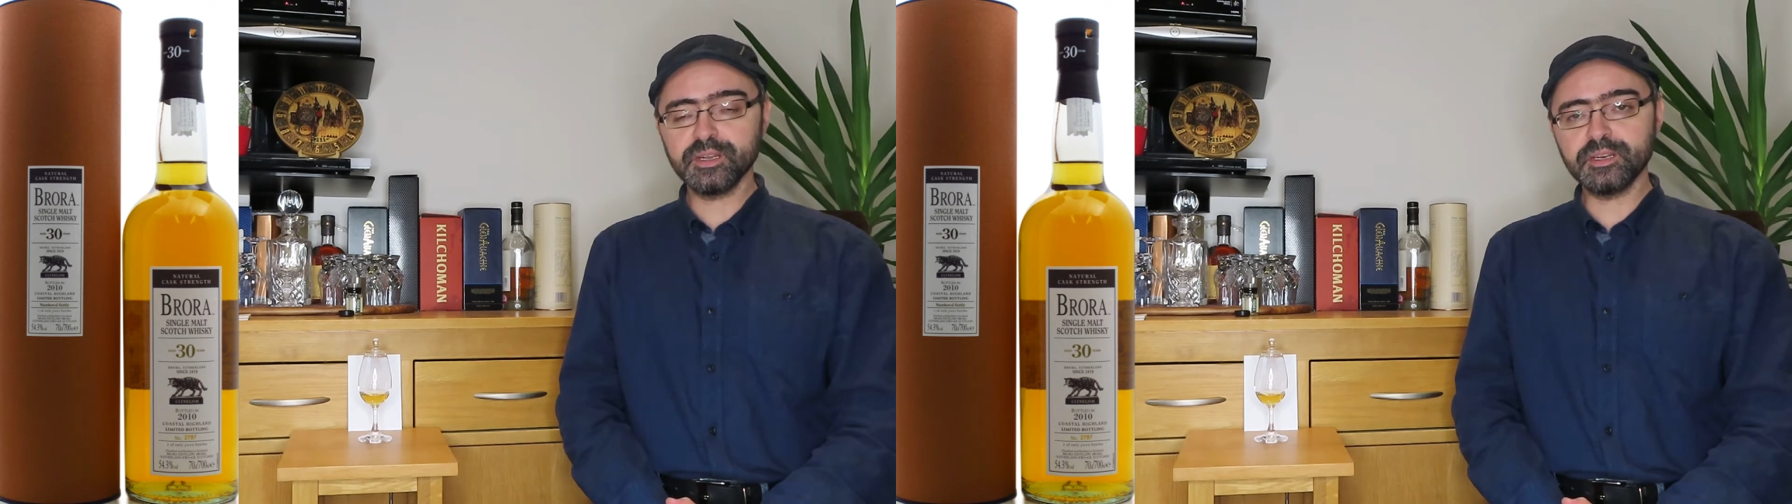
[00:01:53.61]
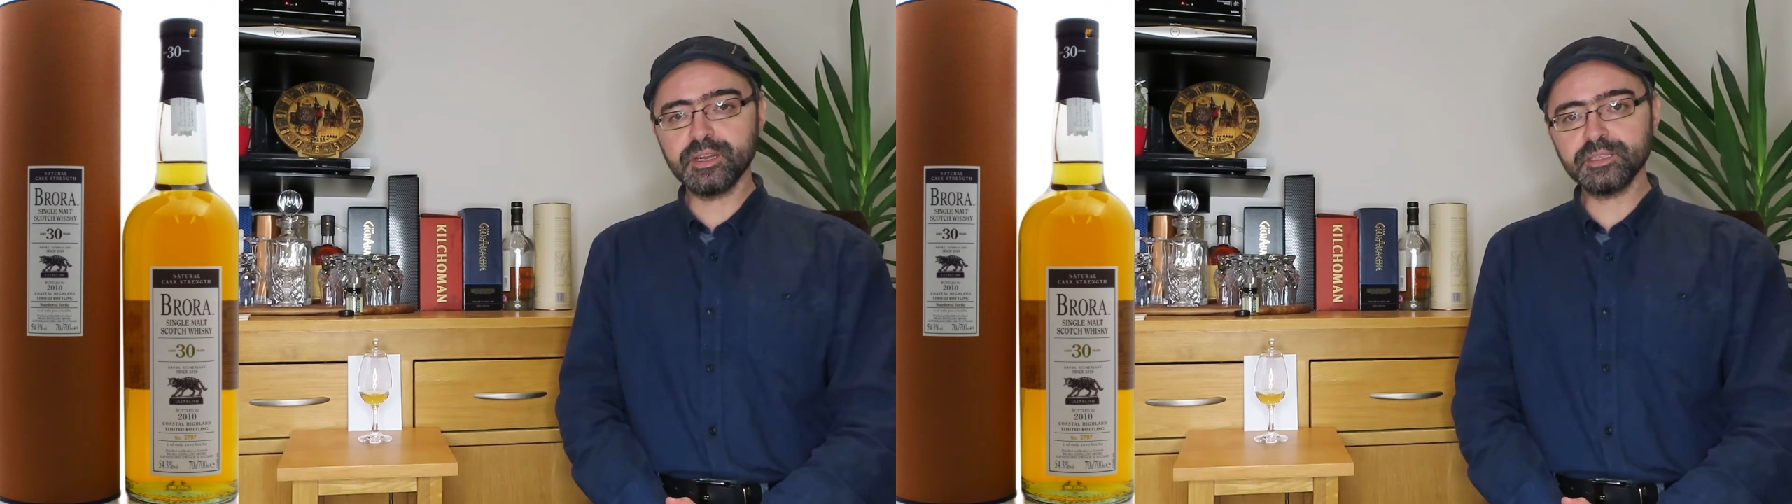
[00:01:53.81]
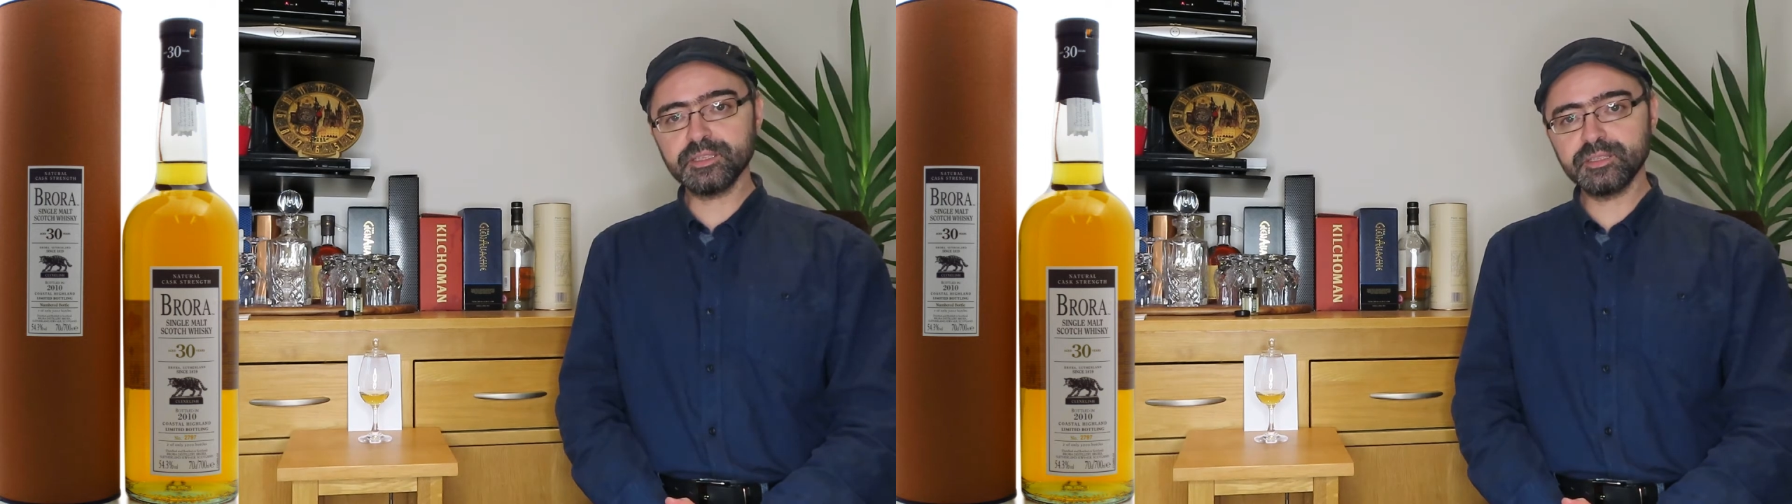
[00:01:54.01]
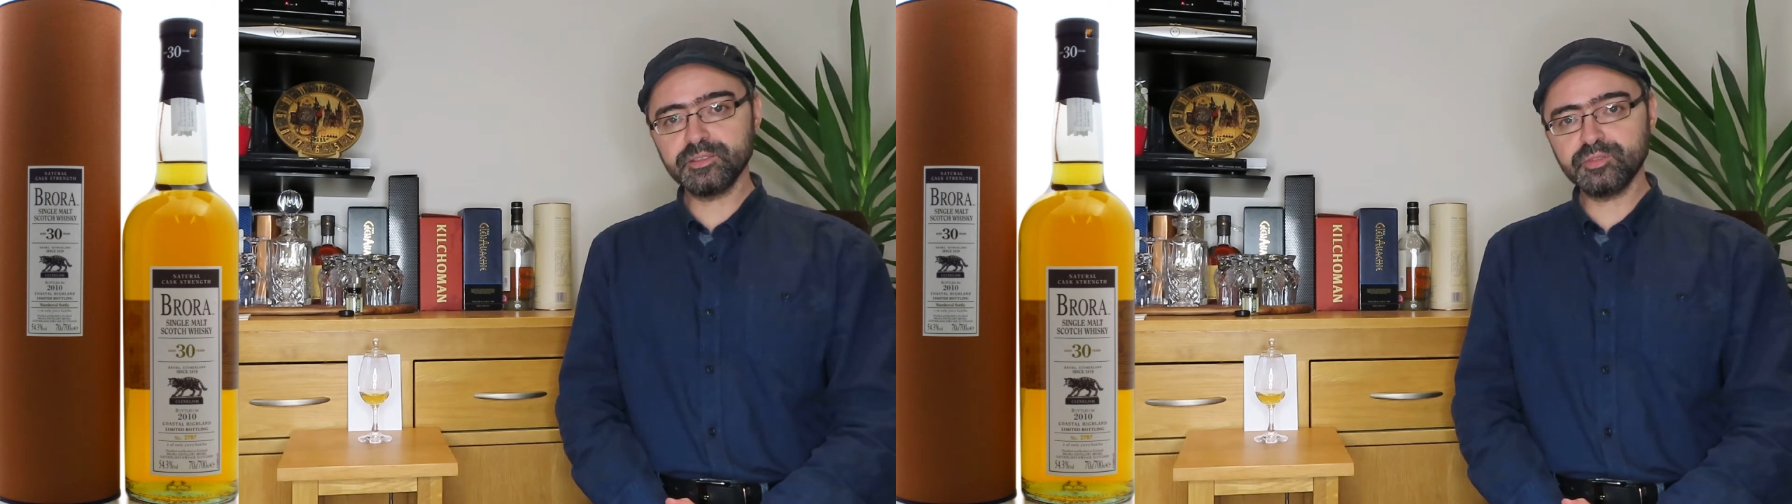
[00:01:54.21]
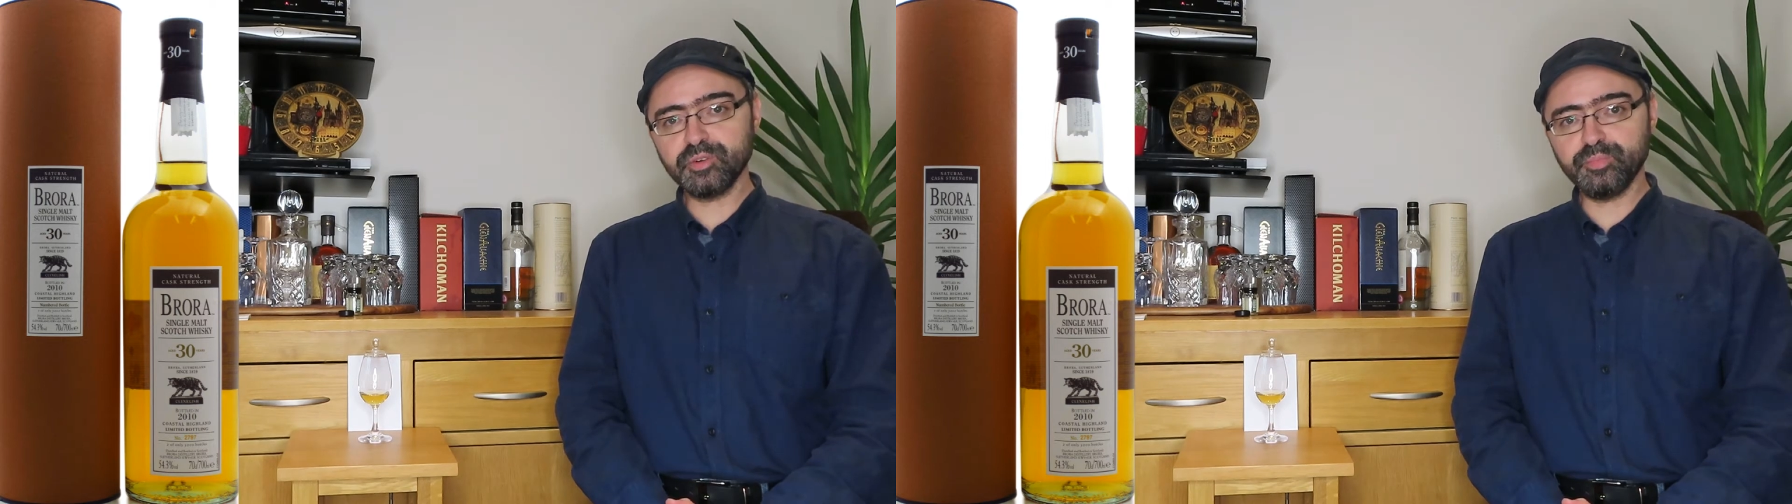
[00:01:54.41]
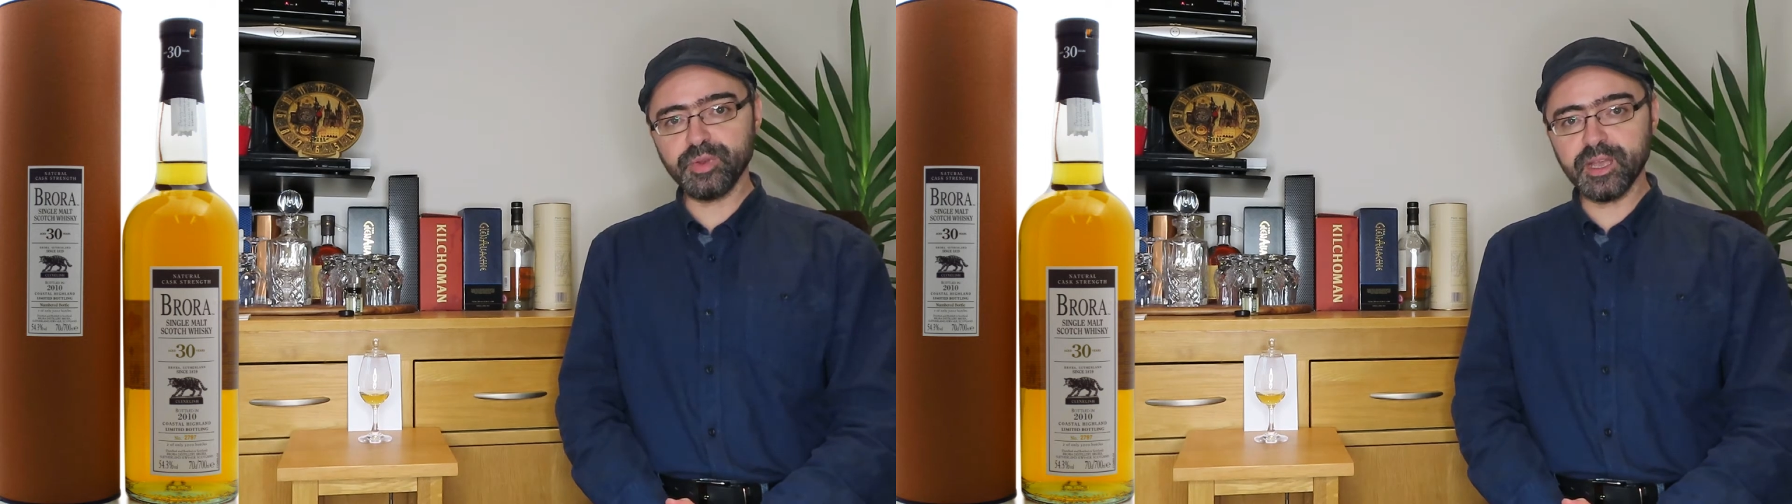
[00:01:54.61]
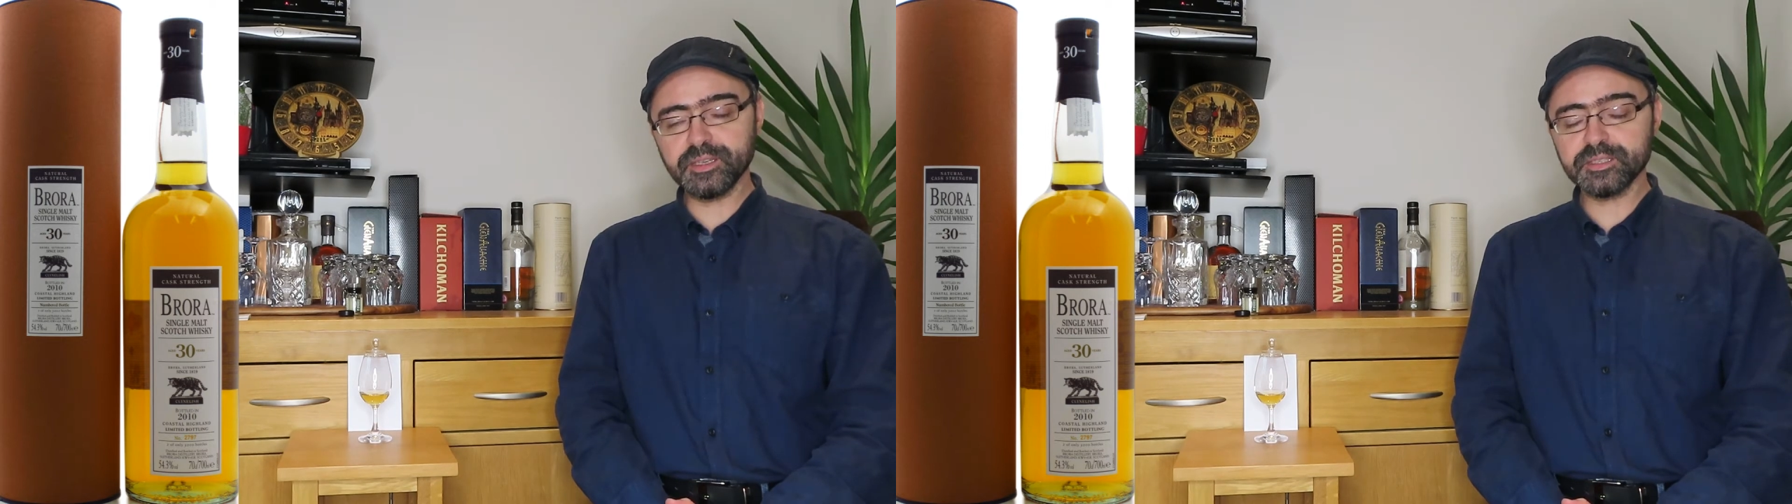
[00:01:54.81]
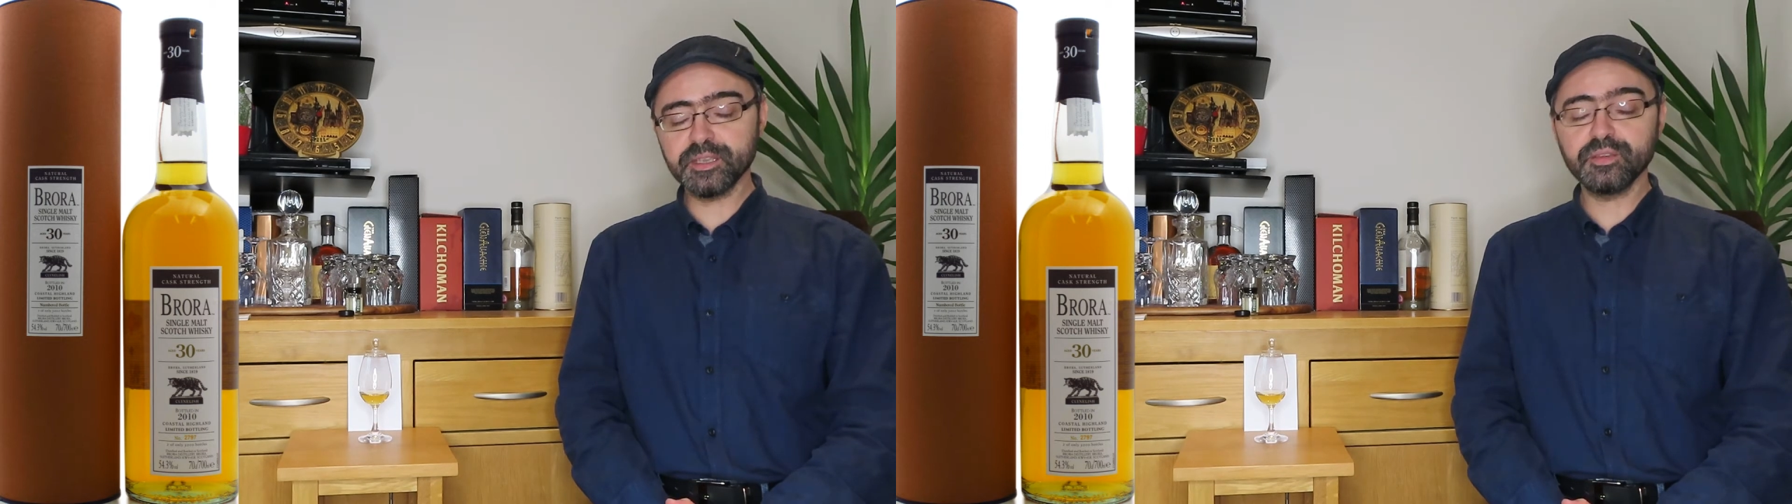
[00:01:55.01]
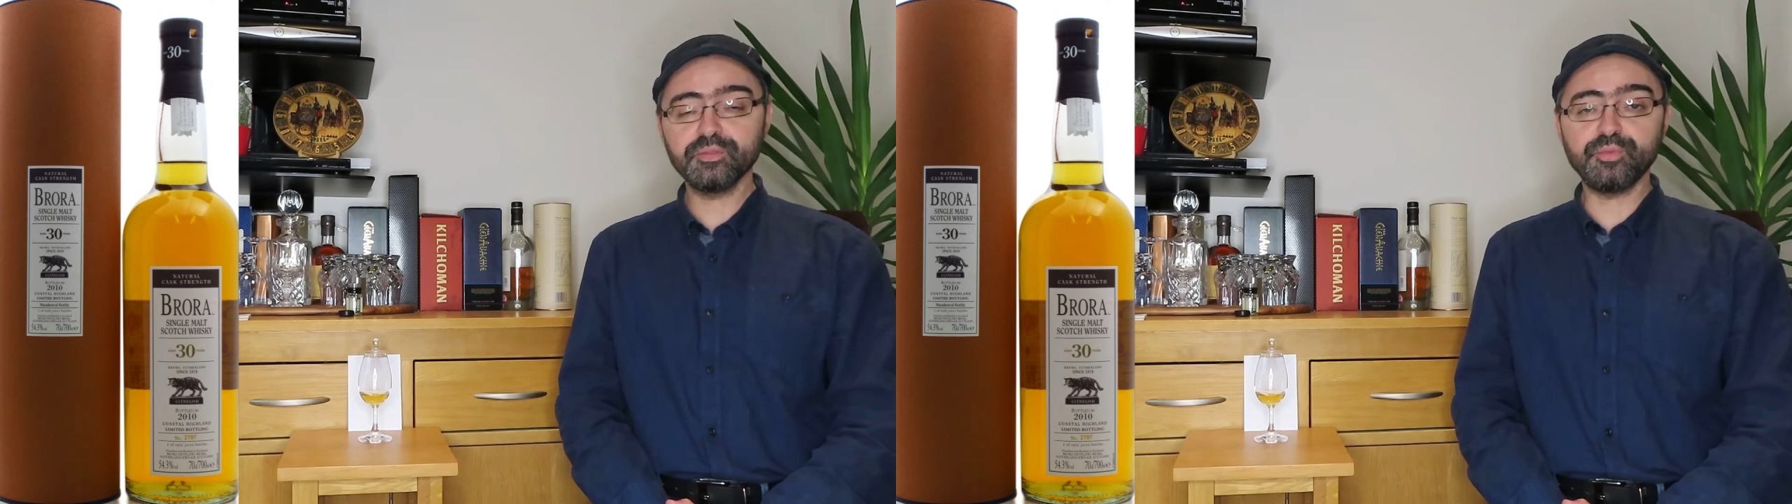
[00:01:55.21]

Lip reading: not too complex,